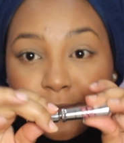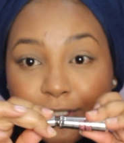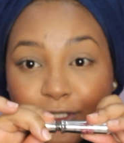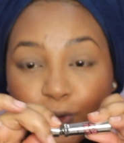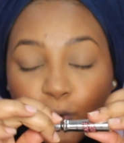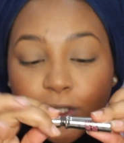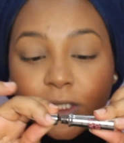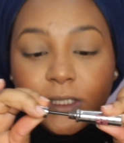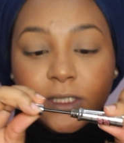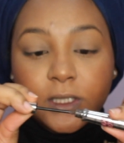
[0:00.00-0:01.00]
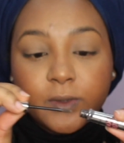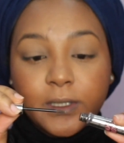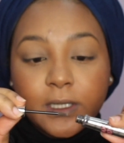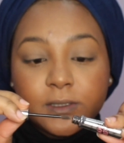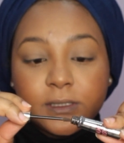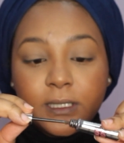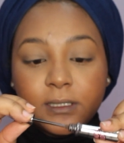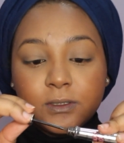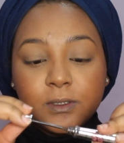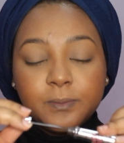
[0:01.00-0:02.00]
I'm just swirling it around to get
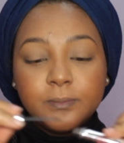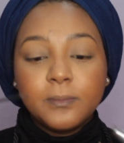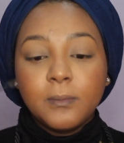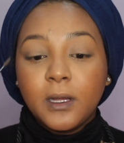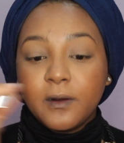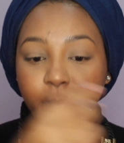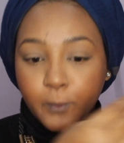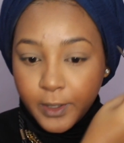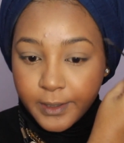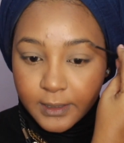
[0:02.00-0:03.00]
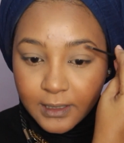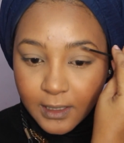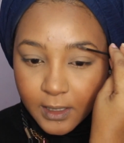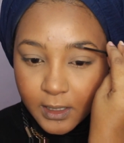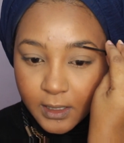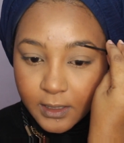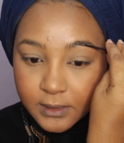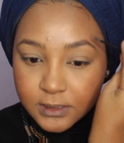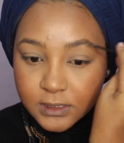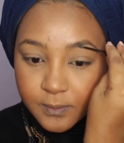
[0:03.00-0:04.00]
a good amount of product, and I
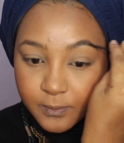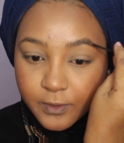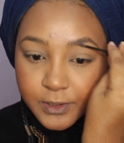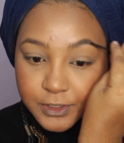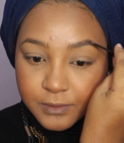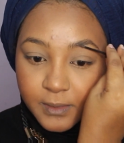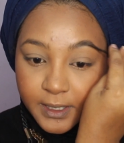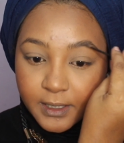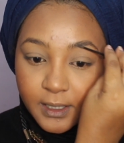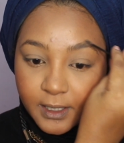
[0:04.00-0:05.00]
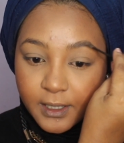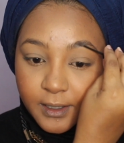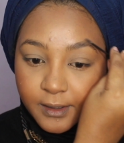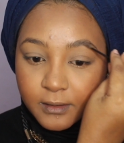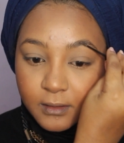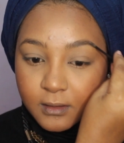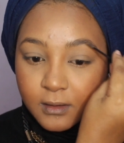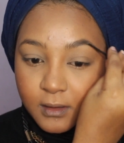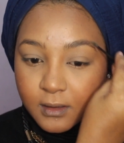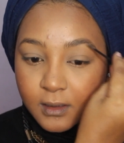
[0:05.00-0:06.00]
just brush my hair.
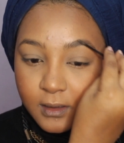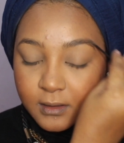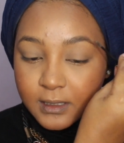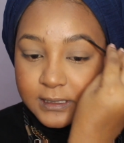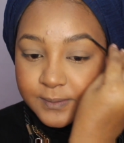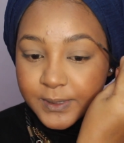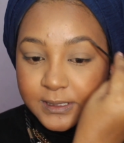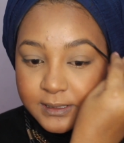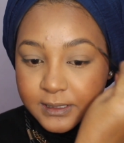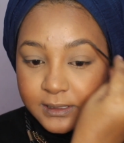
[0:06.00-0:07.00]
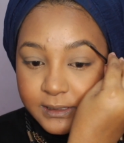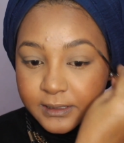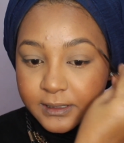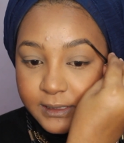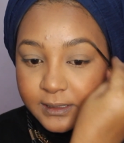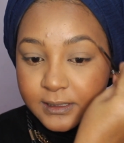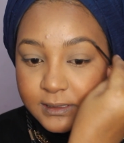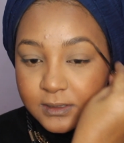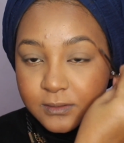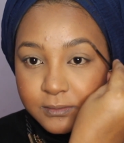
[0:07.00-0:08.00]
That's basically it.
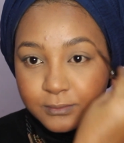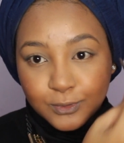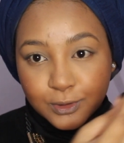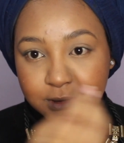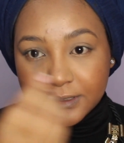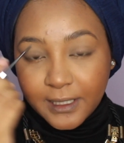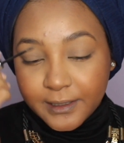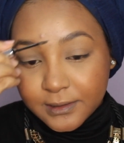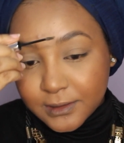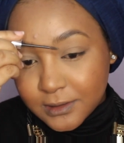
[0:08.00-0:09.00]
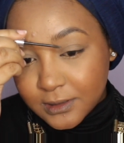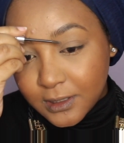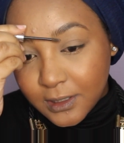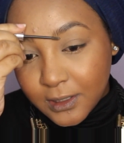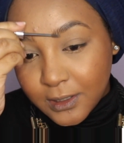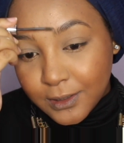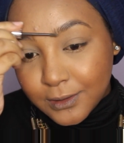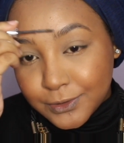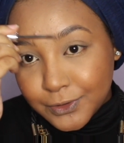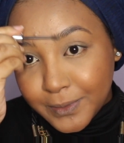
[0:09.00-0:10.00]
There's no more science
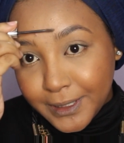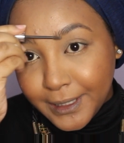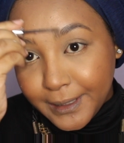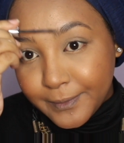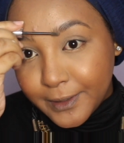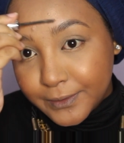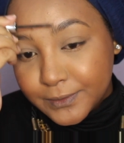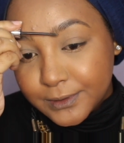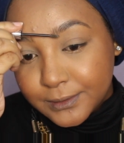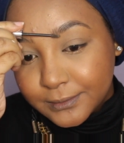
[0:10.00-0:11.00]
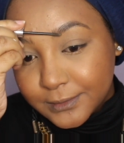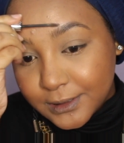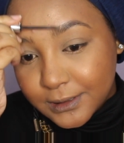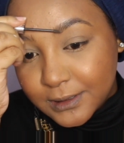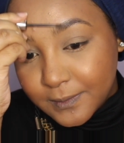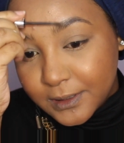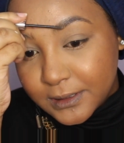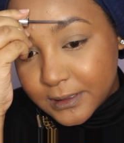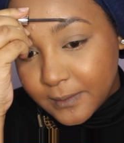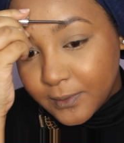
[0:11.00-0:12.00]
to my eyebrows. Just something
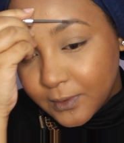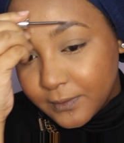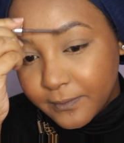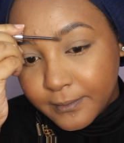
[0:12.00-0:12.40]
simple.